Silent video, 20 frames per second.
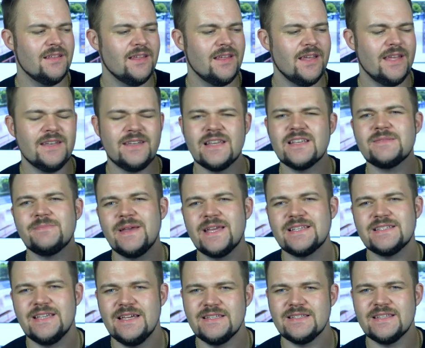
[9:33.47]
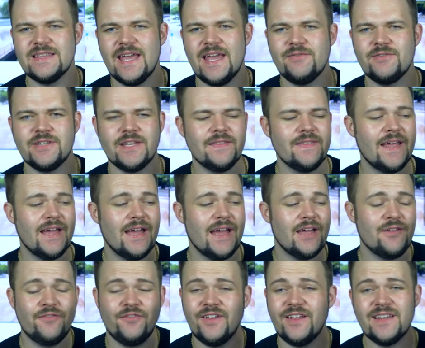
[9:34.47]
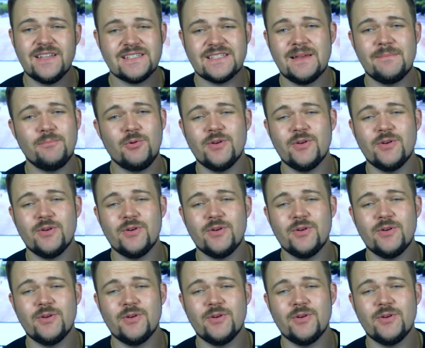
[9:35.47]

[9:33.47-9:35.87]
It does make sense that they haven't done that. I feel at some